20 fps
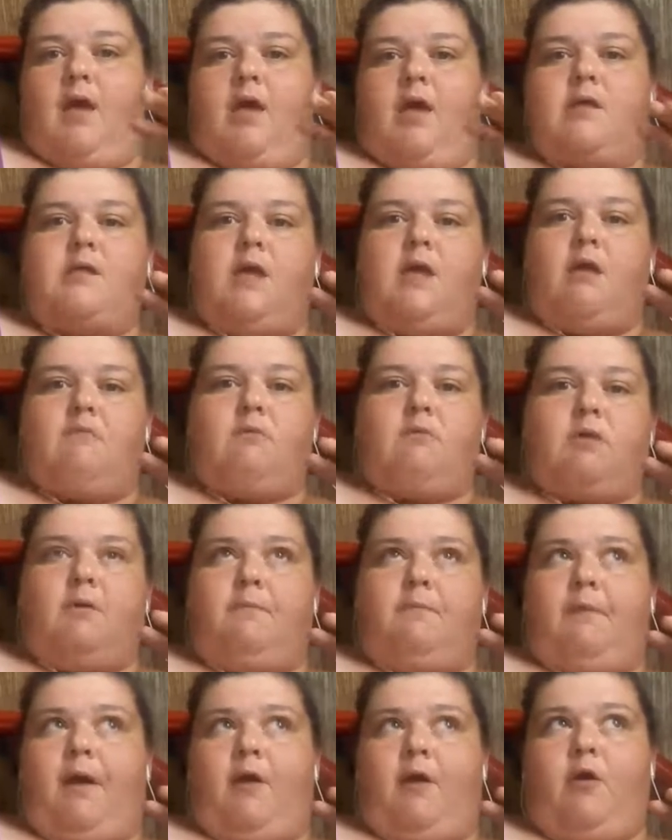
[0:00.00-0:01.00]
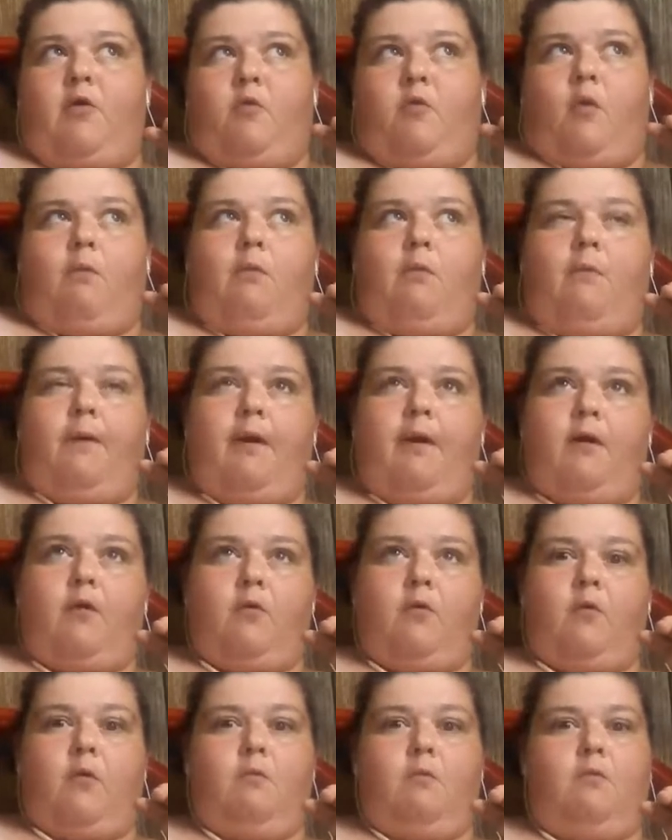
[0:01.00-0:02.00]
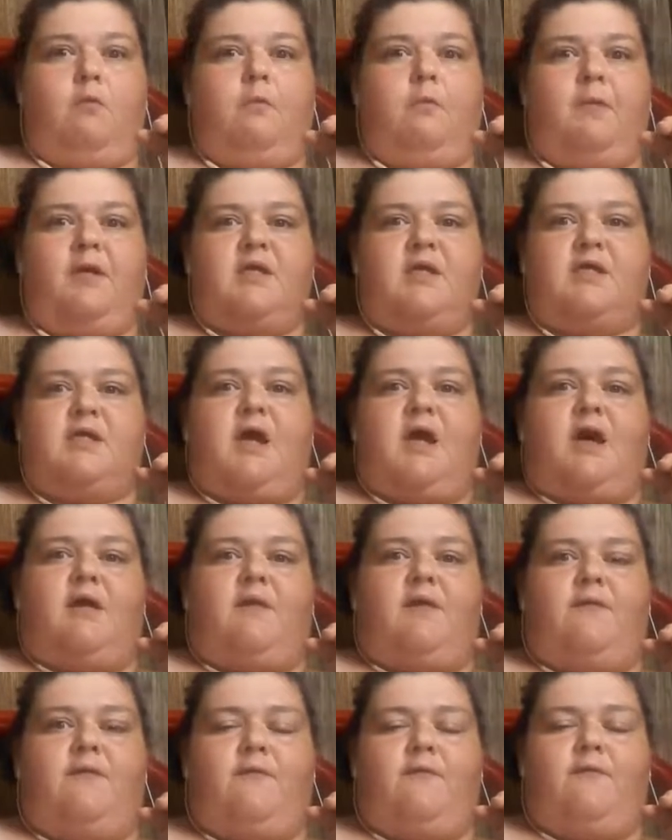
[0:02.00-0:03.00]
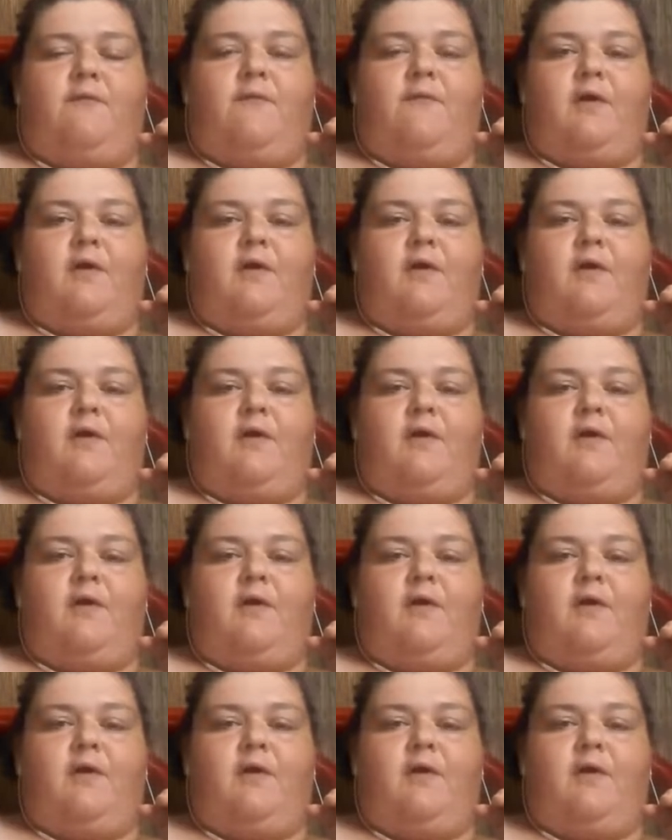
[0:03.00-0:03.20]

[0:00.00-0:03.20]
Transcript: It's not really paranormal, but it's kind of